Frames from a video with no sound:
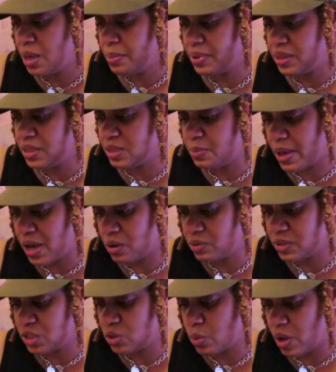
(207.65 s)
but this bag
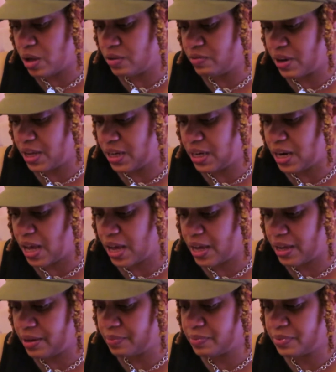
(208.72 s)
was
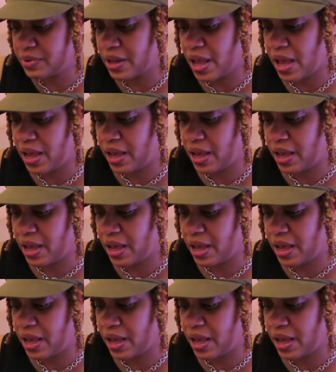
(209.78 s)
$12.99,